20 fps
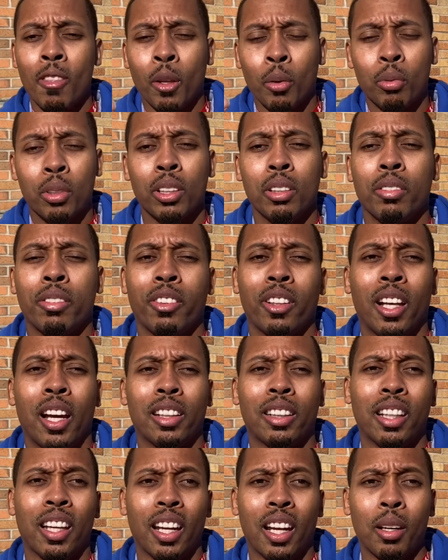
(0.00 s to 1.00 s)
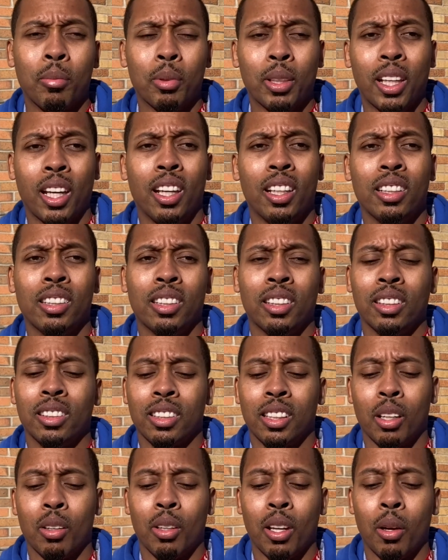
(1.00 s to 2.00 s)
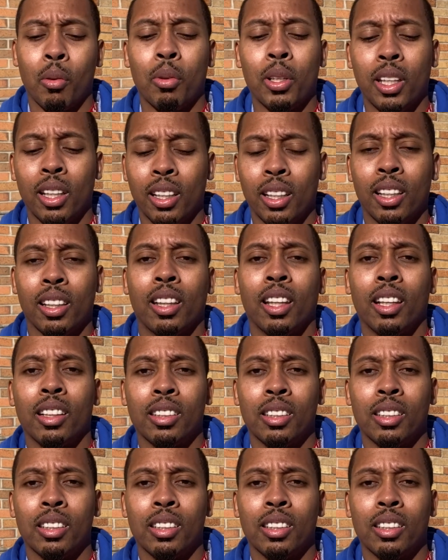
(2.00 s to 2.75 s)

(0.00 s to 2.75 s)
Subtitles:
when you fill out that application, so that we can get that